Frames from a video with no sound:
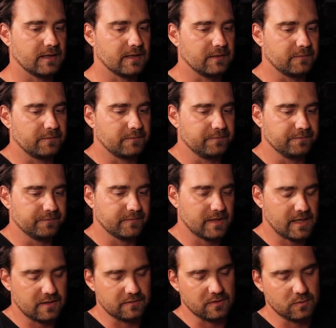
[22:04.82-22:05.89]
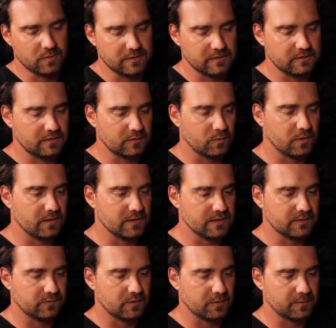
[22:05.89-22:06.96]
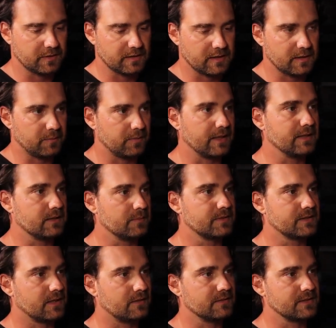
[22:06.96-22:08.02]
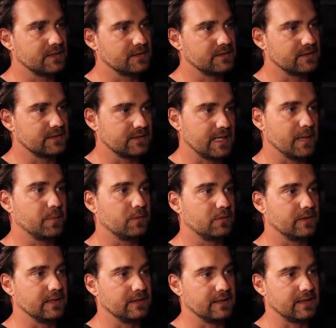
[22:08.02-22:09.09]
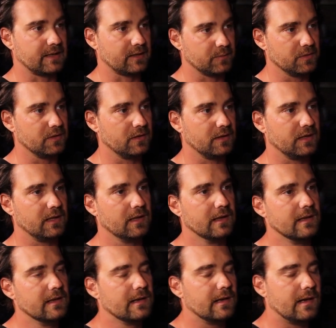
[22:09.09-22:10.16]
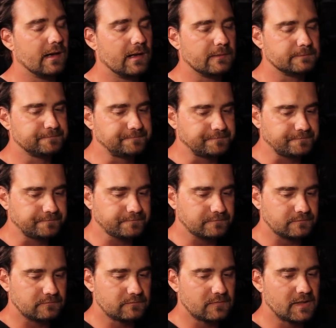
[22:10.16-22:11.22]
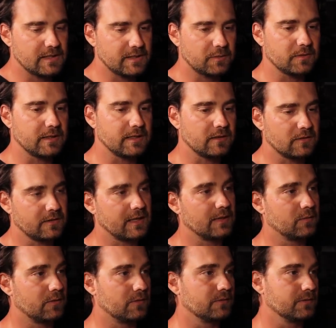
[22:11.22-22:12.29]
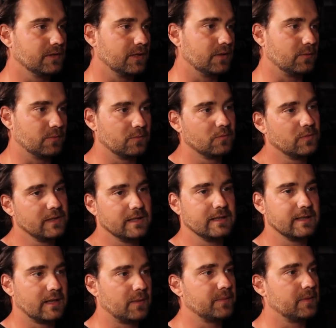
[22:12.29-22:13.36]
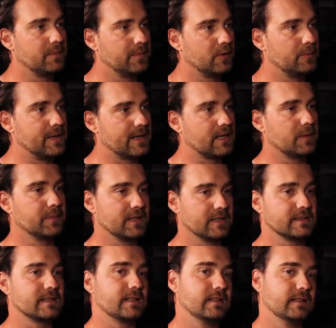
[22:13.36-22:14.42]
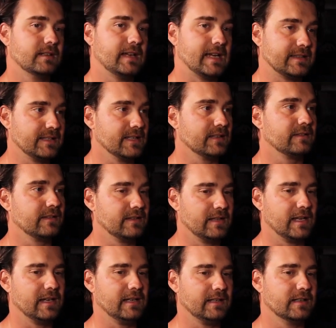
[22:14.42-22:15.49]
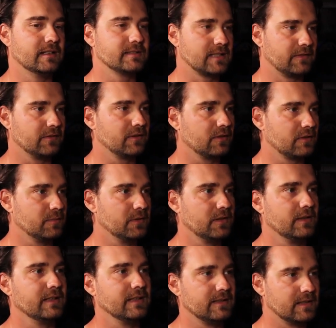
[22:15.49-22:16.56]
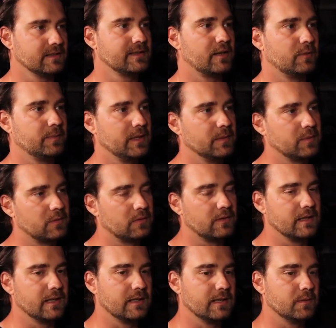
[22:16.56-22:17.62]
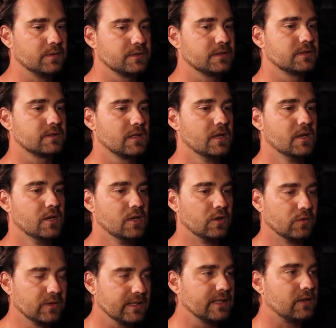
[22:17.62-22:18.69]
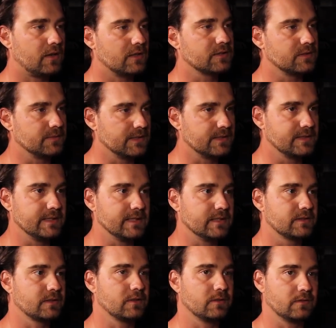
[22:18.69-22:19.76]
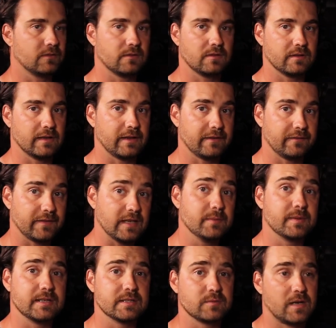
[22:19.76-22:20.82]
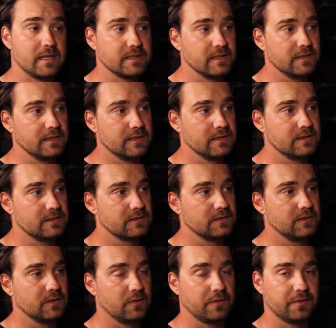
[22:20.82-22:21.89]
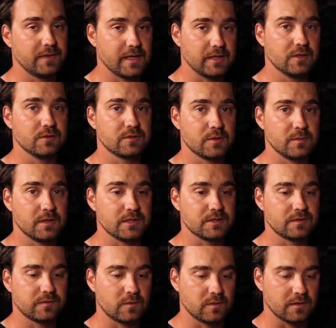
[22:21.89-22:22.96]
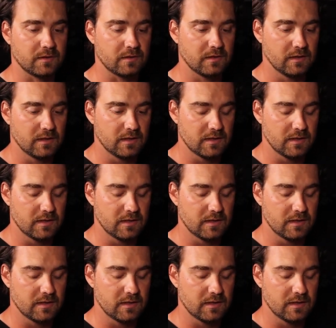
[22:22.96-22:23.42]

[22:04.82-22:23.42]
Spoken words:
kind of, I don't know what the word is for it, but kind of plant themselves as a staple in that community. Yeah. They were like, okay, well, we need to help them build back up, because at the end of the day, he does have a good community, he does help people, and it was just really awesome to see. So if anybody's watching this, thank you so much for,